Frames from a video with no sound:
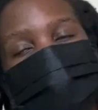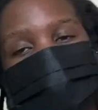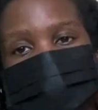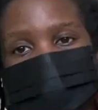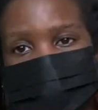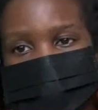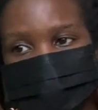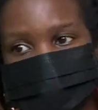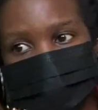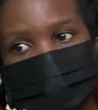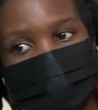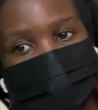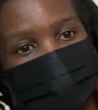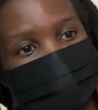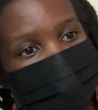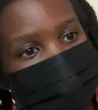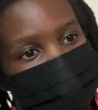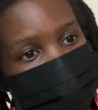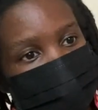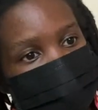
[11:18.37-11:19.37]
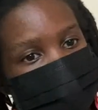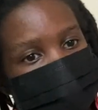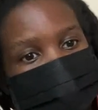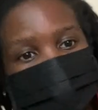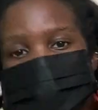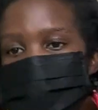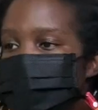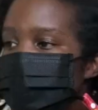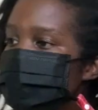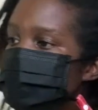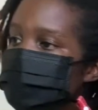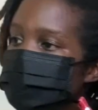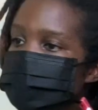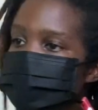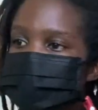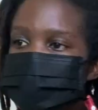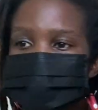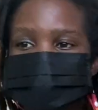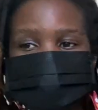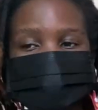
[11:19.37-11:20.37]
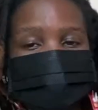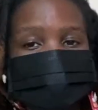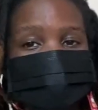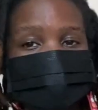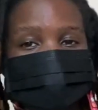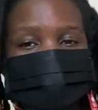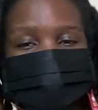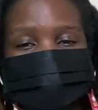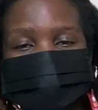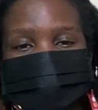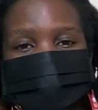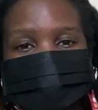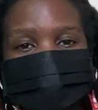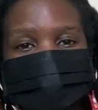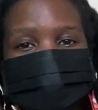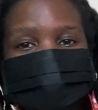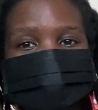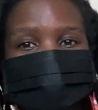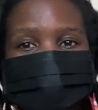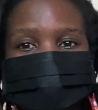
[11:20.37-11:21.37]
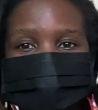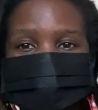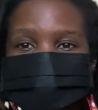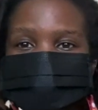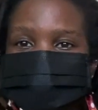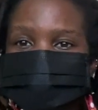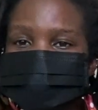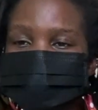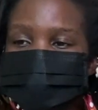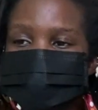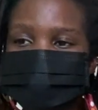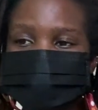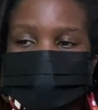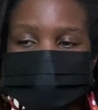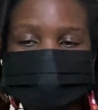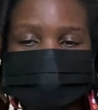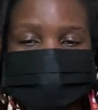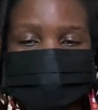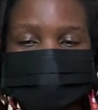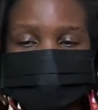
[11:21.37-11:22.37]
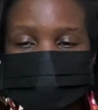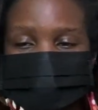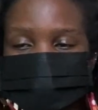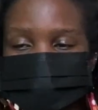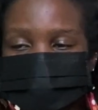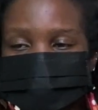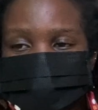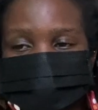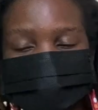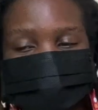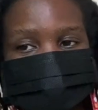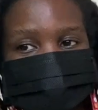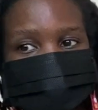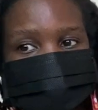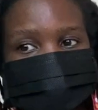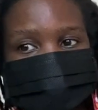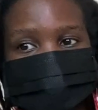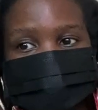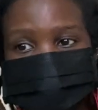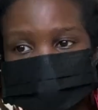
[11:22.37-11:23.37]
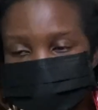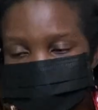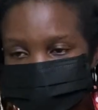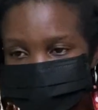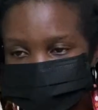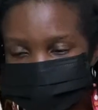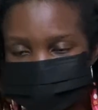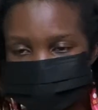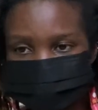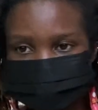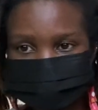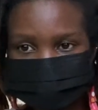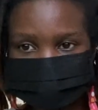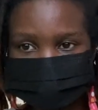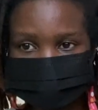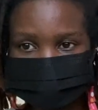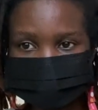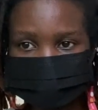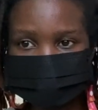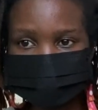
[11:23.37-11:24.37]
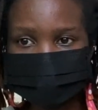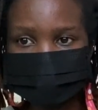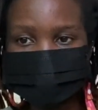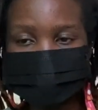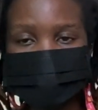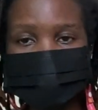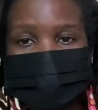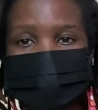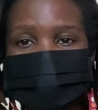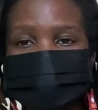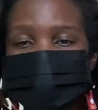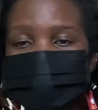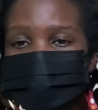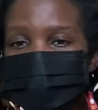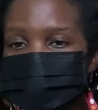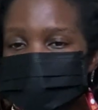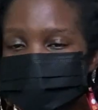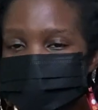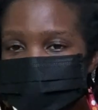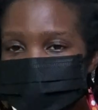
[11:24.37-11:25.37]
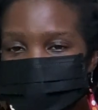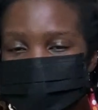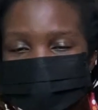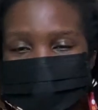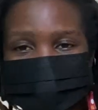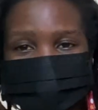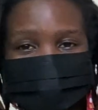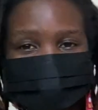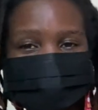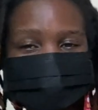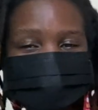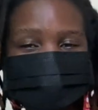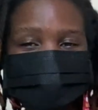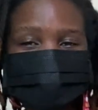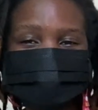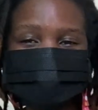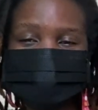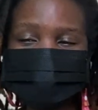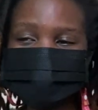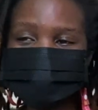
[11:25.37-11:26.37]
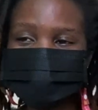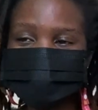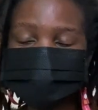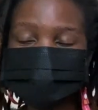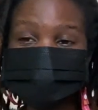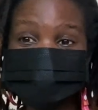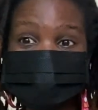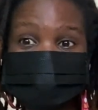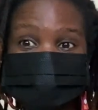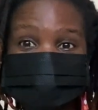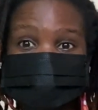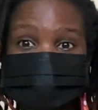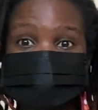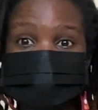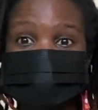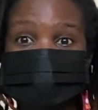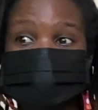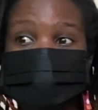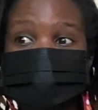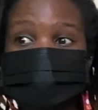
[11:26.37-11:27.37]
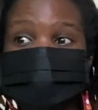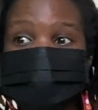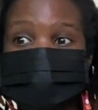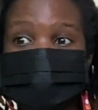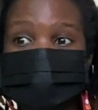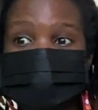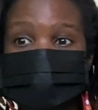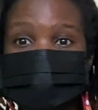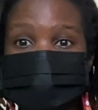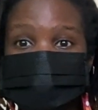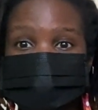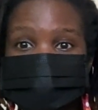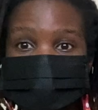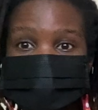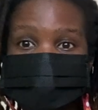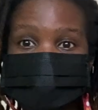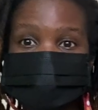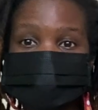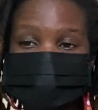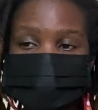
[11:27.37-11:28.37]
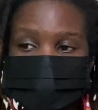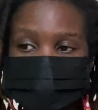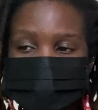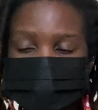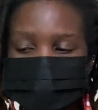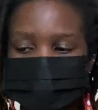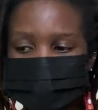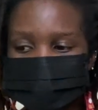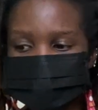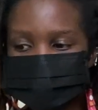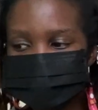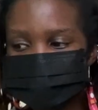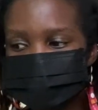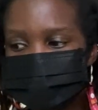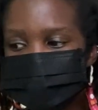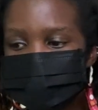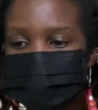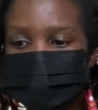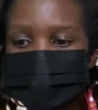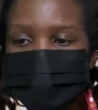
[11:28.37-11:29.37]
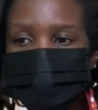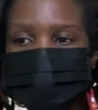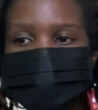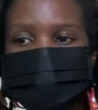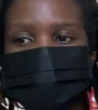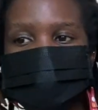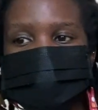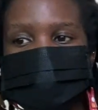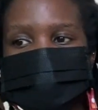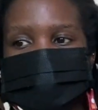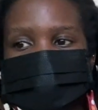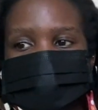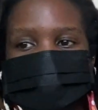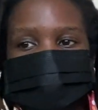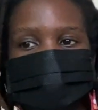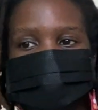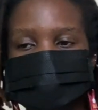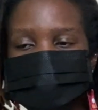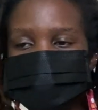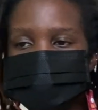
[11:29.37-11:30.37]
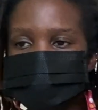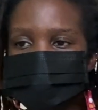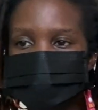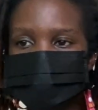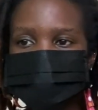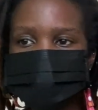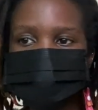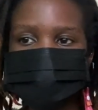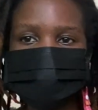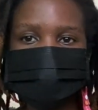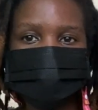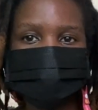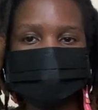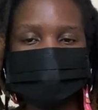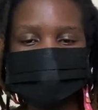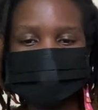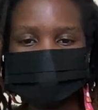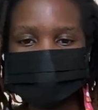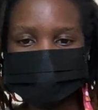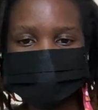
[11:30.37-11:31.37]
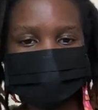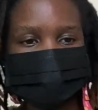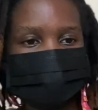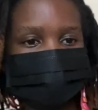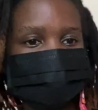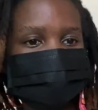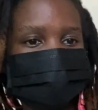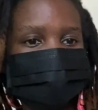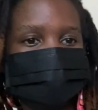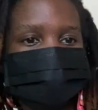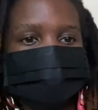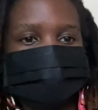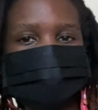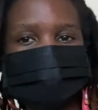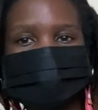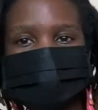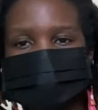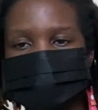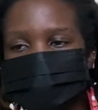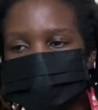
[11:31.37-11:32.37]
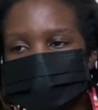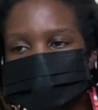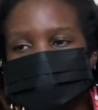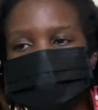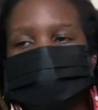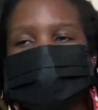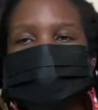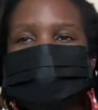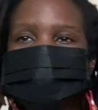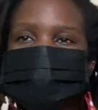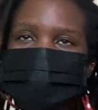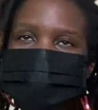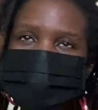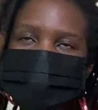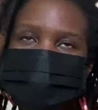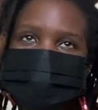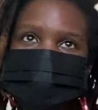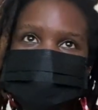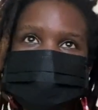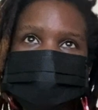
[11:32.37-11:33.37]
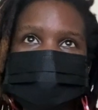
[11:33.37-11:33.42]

went home. As I'm going home, the numb shot is starting to wear off, so it was starting to become very, very, very painful. I got home, took my painkillers, made something to eat,